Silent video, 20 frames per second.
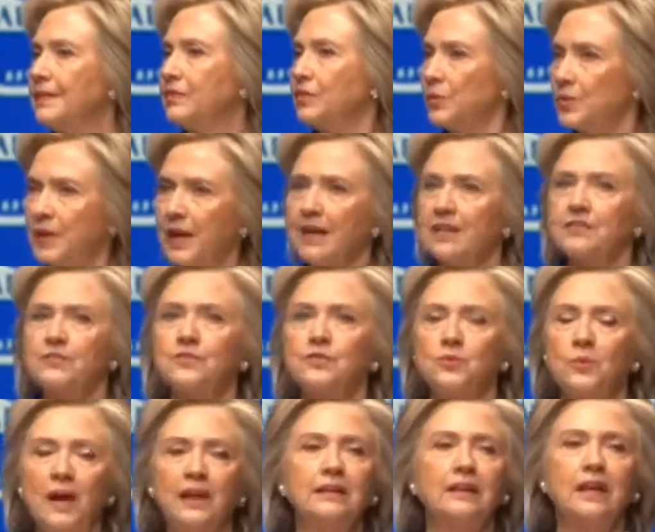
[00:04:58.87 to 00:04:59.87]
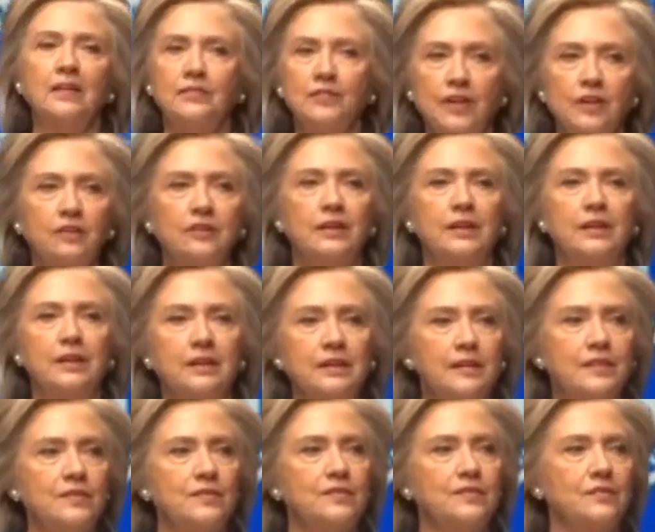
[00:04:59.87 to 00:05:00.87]
So yes, do I love little
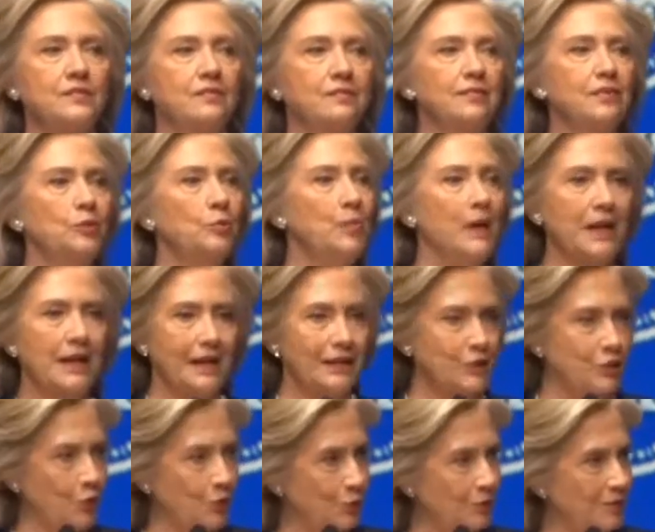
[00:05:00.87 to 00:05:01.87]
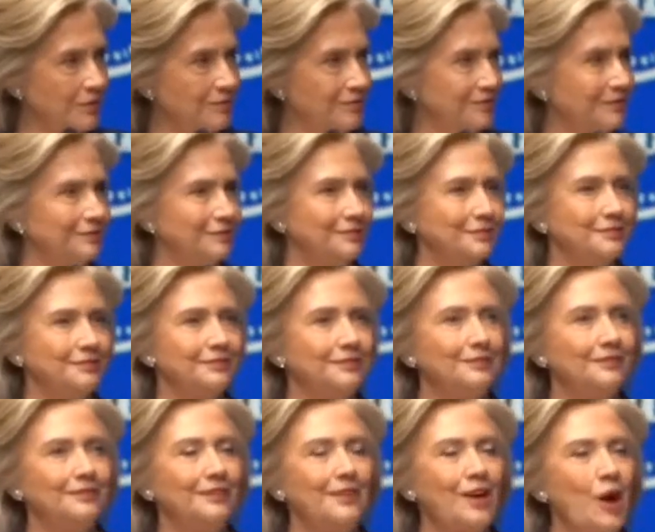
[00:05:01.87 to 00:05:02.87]
kids? You bet I do.
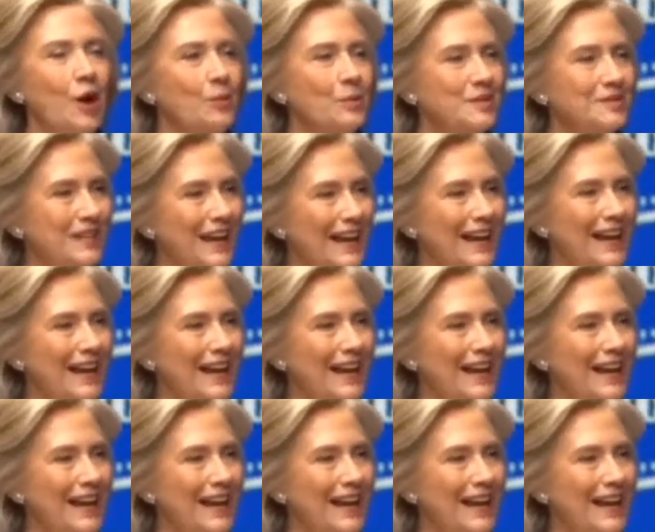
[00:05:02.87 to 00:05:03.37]
Always